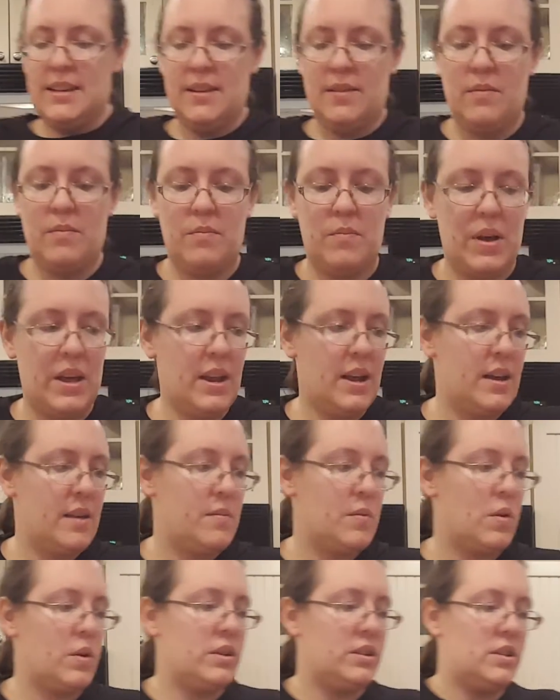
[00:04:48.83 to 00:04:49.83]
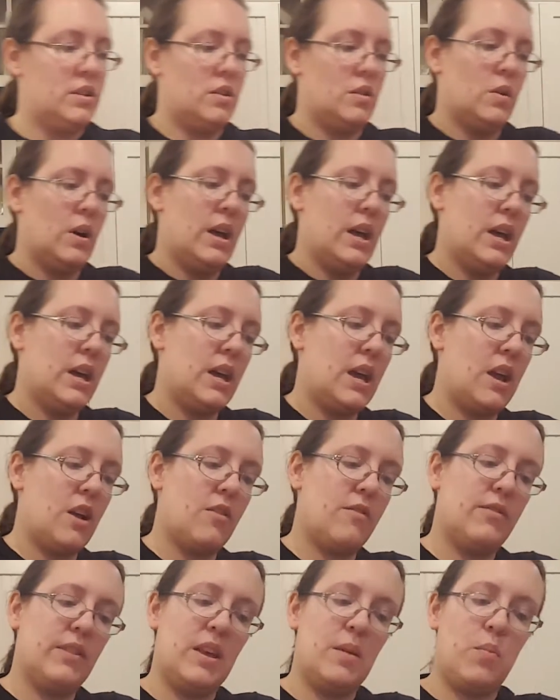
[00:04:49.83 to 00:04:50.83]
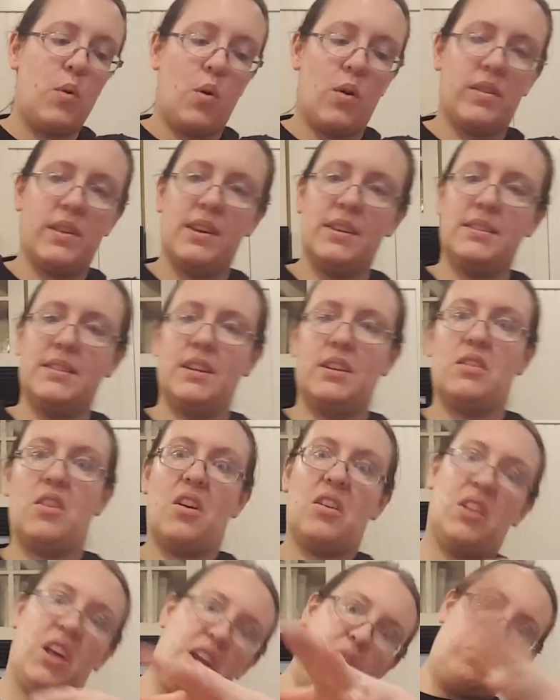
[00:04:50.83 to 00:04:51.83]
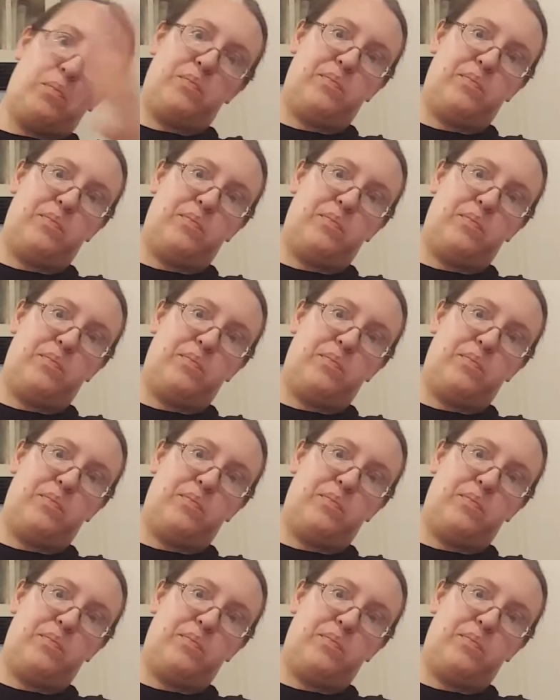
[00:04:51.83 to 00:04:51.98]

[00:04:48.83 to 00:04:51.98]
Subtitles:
but I am going to carefully pour this, so you're not like